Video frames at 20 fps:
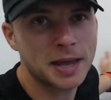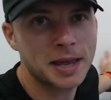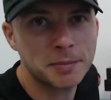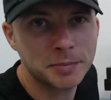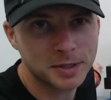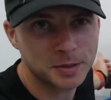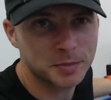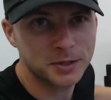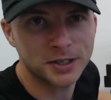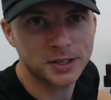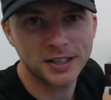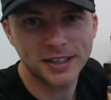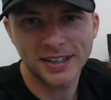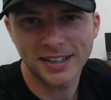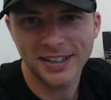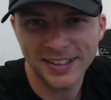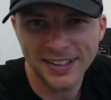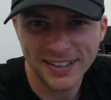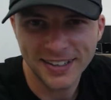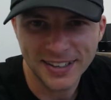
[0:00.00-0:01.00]

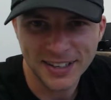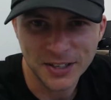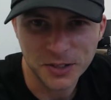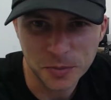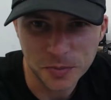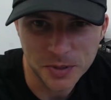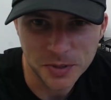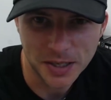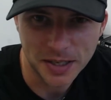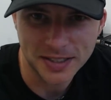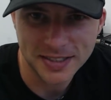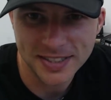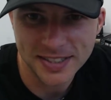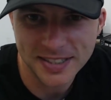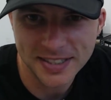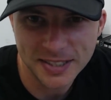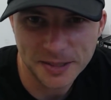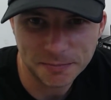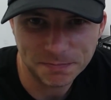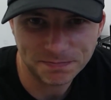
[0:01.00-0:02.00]
MTB group
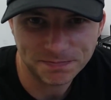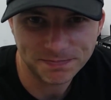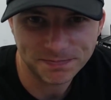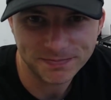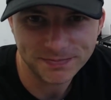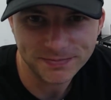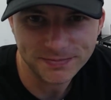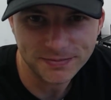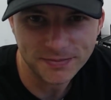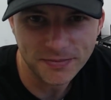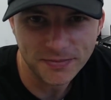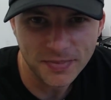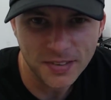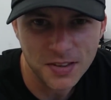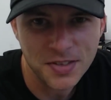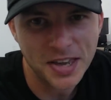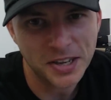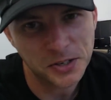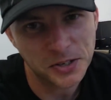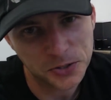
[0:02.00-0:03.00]
sets.
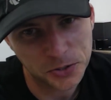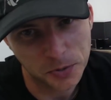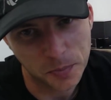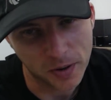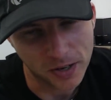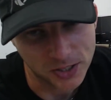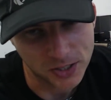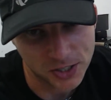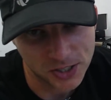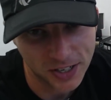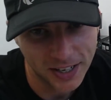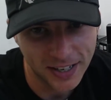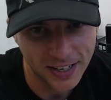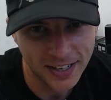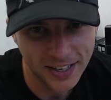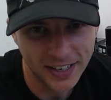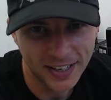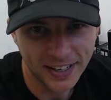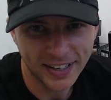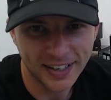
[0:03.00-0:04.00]
Thank you so much.
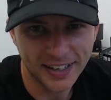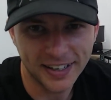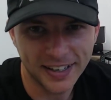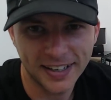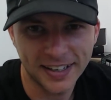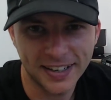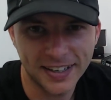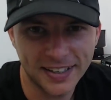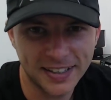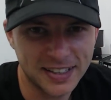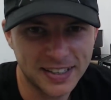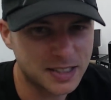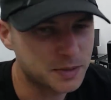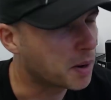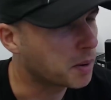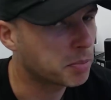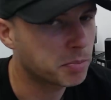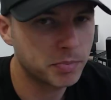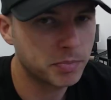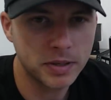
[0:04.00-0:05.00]

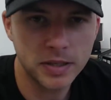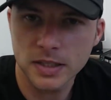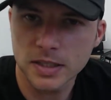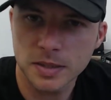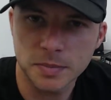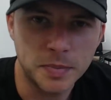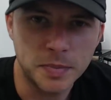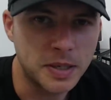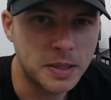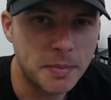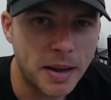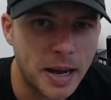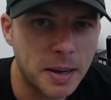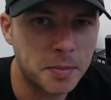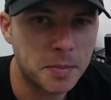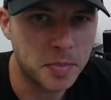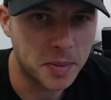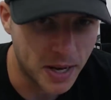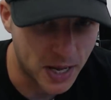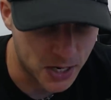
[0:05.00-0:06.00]
It's been my
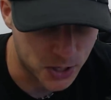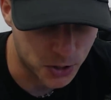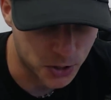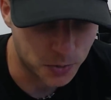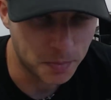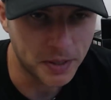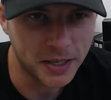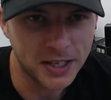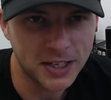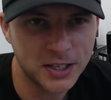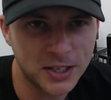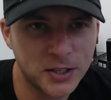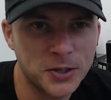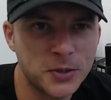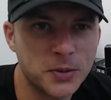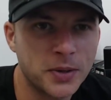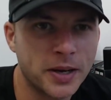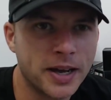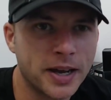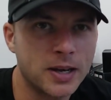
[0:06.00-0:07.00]
pleasure meeting
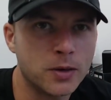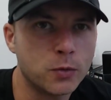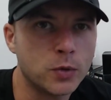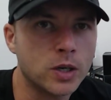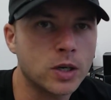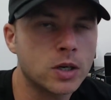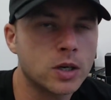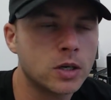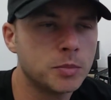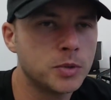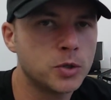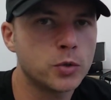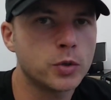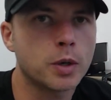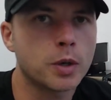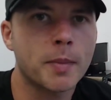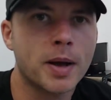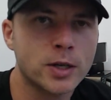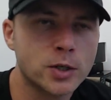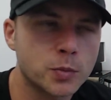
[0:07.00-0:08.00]
you, and we're gonna be
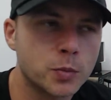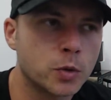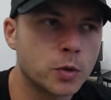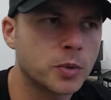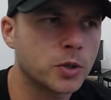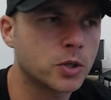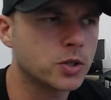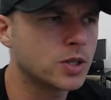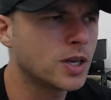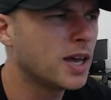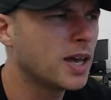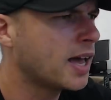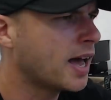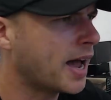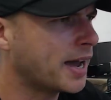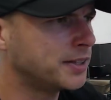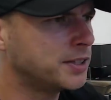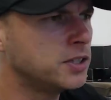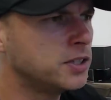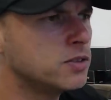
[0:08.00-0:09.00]
doing much more because
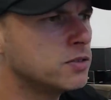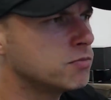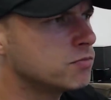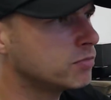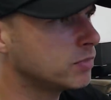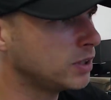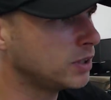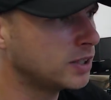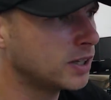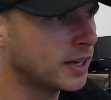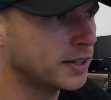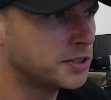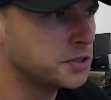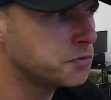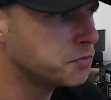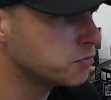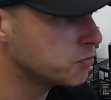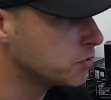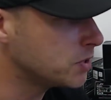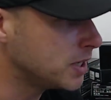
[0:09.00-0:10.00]
I
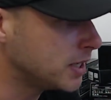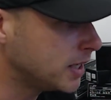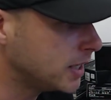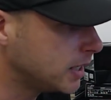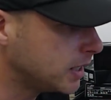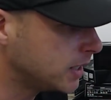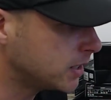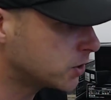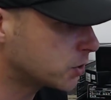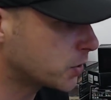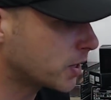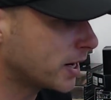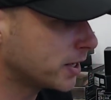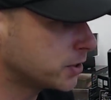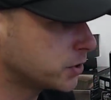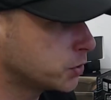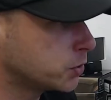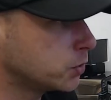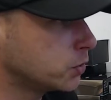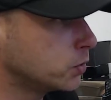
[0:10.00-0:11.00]
didn't really try
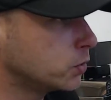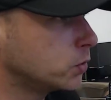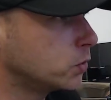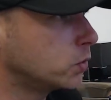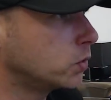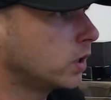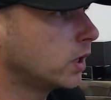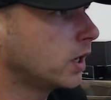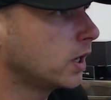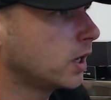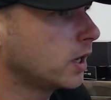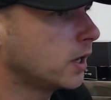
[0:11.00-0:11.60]
to